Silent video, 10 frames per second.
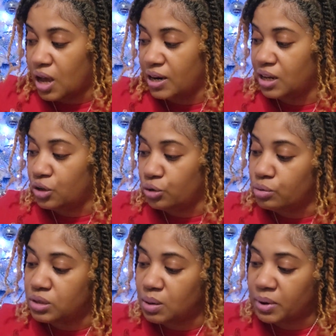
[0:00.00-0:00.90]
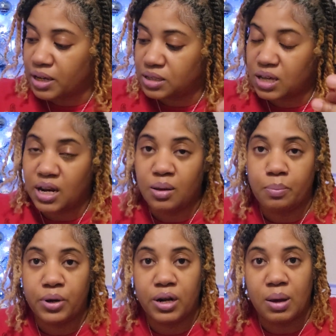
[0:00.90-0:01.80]
I didn't use it, but I just kind of
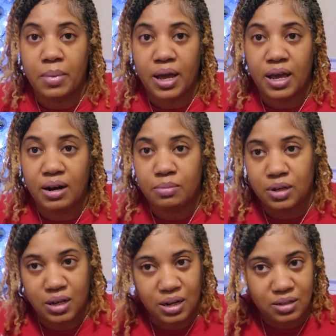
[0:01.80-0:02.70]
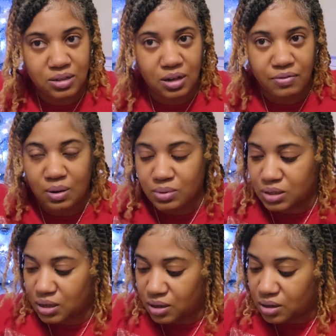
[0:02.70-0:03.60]
put it on my hand. I'm looking at stuff that was
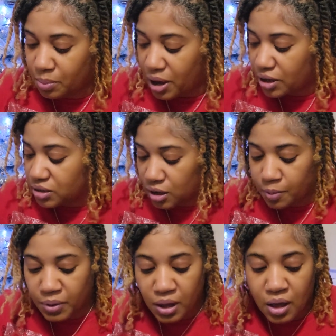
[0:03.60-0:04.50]
in the box, y'all.